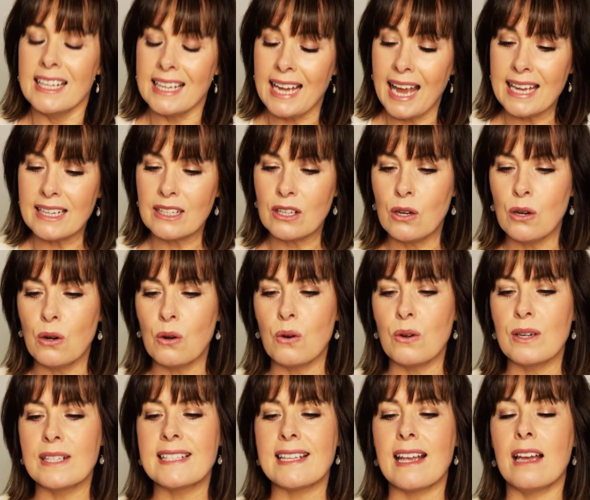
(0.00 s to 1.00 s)
can
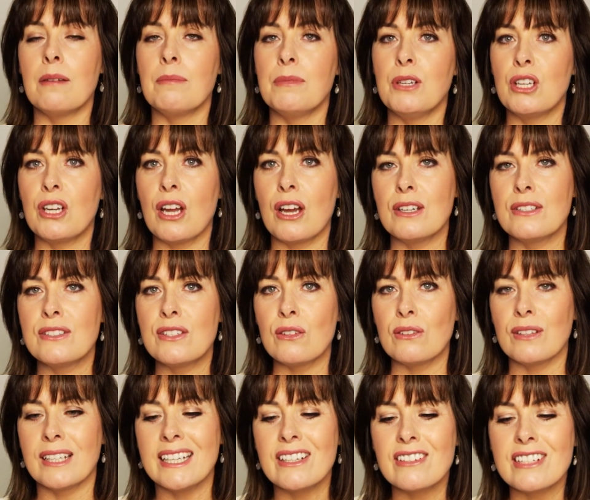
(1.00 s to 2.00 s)
cause
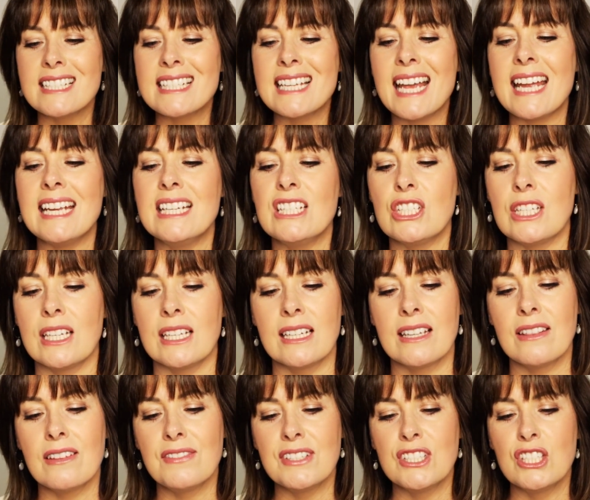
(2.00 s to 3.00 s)
mucosal irritation
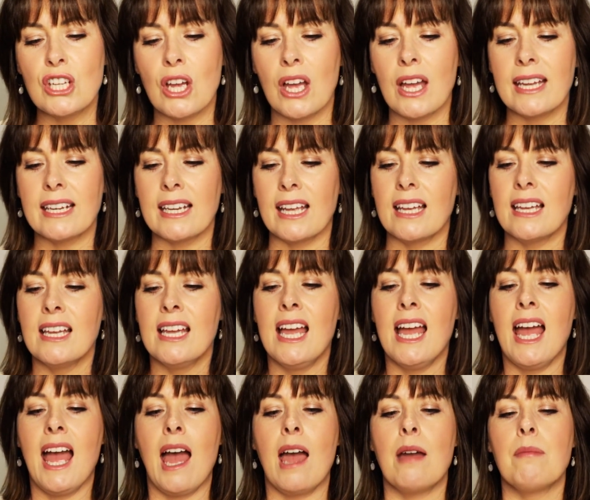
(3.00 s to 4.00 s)
in the vagina
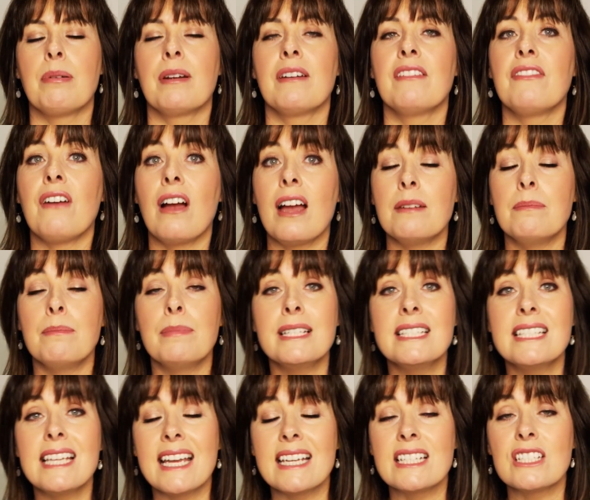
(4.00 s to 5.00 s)
and provide
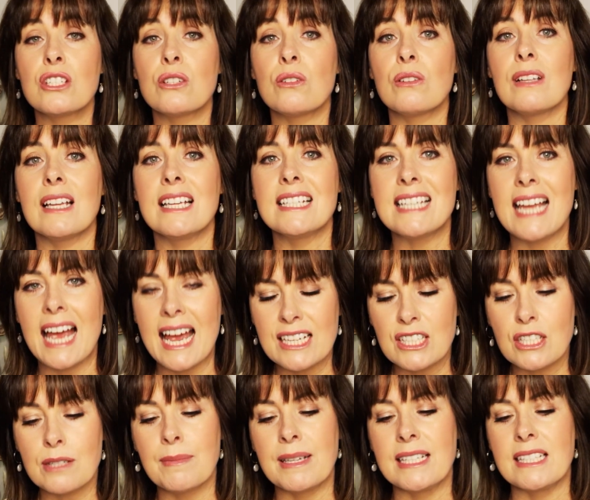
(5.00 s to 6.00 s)
potential
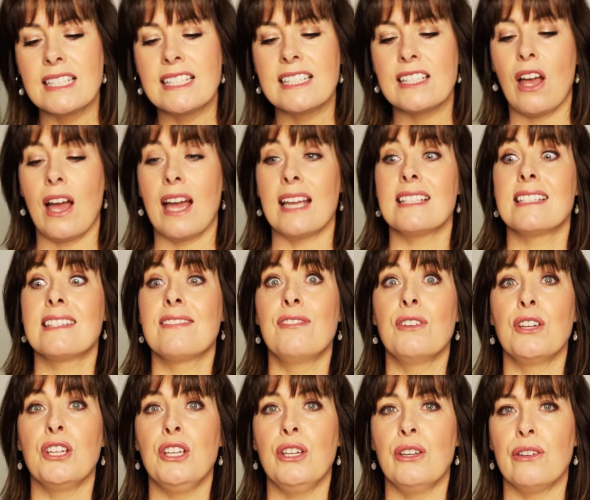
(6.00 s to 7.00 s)
attachment sites
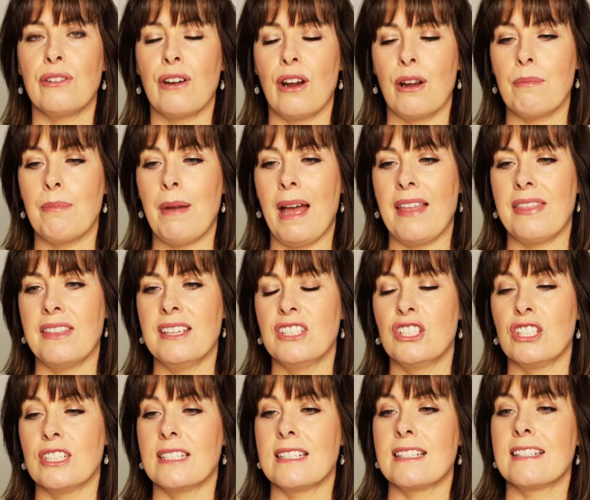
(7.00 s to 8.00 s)
for
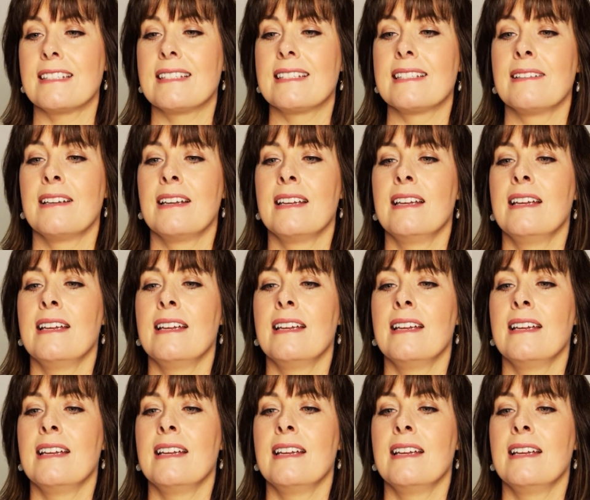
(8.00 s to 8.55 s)
uropathogens.